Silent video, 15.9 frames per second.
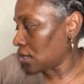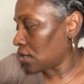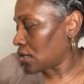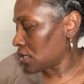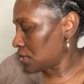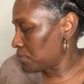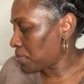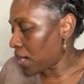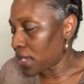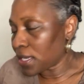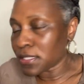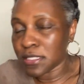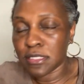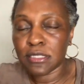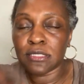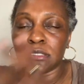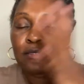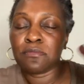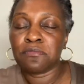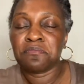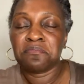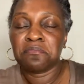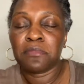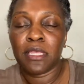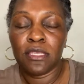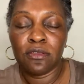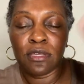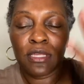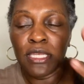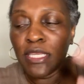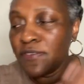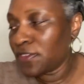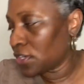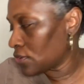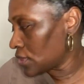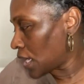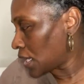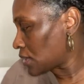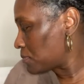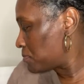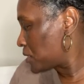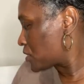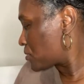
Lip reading: in pots. You can leave it on like a bigger